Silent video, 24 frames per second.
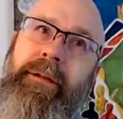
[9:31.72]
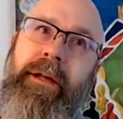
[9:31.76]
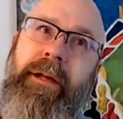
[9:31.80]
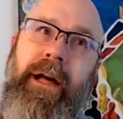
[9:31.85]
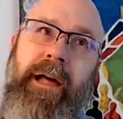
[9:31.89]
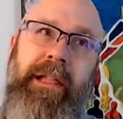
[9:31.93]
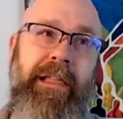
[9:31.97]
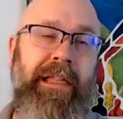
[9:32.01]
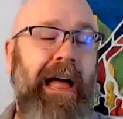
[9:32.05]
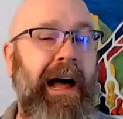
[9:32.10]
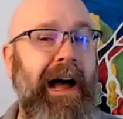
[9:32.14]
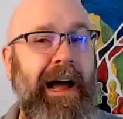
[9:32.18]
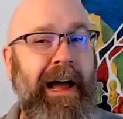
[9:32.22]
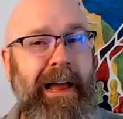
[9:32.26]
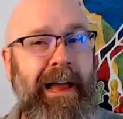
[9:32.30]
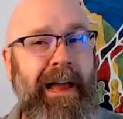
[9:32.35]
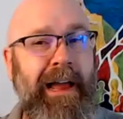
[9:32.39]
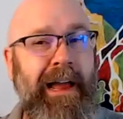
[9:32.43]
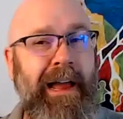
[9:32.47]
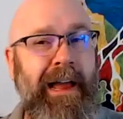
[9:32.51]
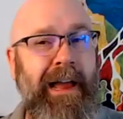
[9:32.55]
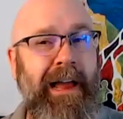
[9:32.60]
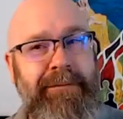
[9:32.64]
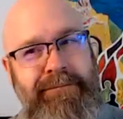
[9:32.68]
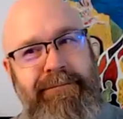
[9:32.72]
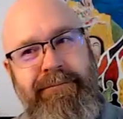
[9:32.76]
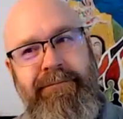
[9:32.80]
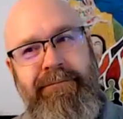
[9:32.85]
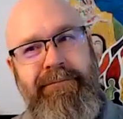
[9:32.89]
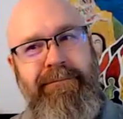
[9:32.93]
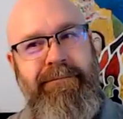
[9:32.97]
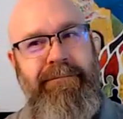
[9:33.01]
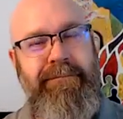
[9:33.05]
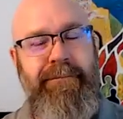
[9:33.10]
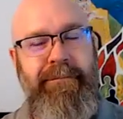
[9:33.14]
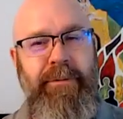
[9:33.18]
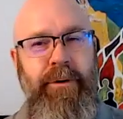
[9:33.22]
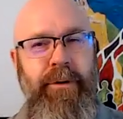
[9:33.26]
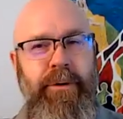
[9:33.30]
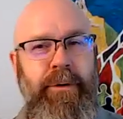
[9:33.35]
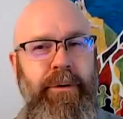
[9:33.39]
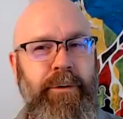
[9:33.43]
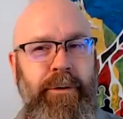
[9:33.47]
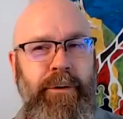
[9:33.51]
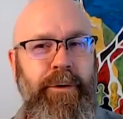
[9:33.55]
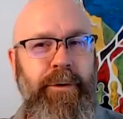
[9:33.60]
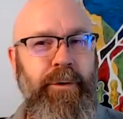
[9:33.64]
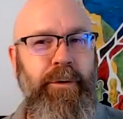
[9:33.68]
lie.
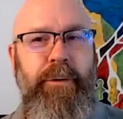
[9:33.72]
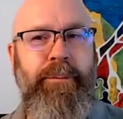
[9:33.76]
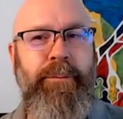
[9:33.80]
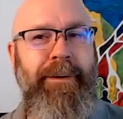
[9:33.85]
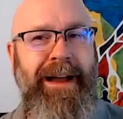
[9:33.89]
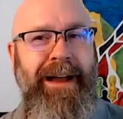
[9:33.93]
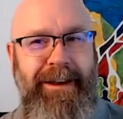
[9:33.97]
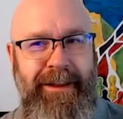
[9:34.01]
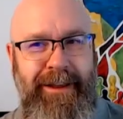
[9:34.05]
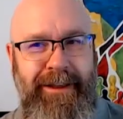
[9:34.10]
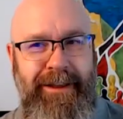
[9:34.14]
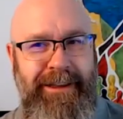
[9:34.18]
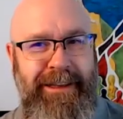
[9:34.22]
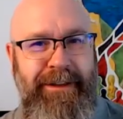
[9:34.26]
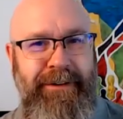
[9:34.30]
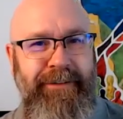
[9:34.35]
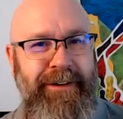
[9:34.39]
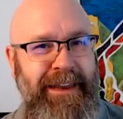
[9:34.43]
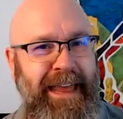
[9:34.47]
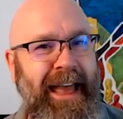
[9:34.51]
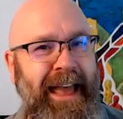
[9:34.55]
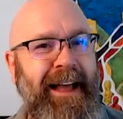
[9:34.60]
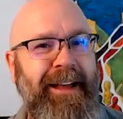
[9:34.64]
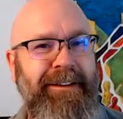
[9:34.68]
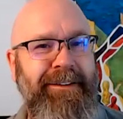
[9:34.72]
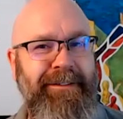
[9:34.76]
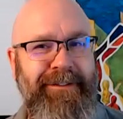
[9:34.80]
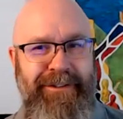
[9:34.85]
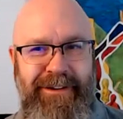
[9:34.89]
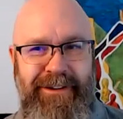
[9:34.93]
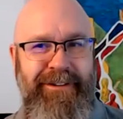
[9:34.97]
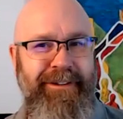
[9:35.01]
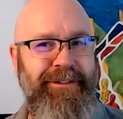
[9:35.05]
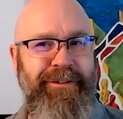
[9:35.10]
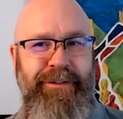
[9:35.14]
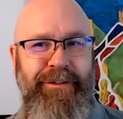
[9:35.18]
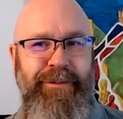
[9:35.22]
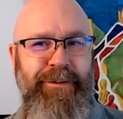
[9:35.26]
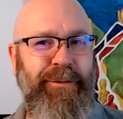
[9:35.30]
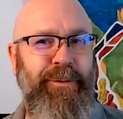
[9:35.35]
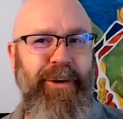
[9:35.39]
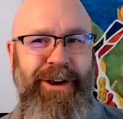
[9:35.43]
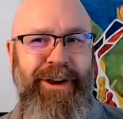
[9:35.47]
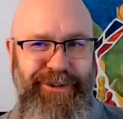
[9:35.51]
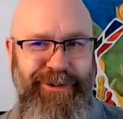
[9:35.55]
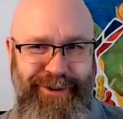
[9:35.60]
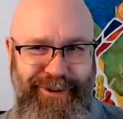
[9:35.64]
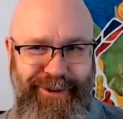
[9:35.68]
Who am I to even ask Jesus this
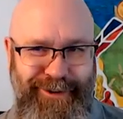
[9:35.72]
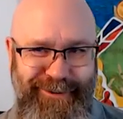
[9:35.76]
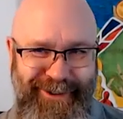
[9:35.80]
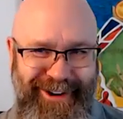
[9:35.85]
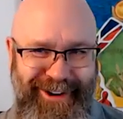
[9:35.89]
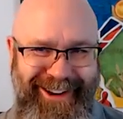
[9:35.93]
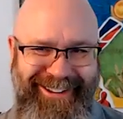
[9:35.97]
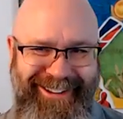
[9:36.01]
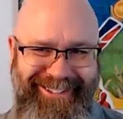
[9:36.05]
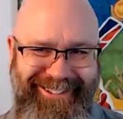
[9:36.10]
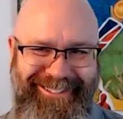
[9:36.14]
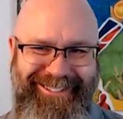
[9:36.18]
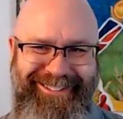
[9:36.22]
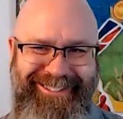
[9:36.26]
question, right?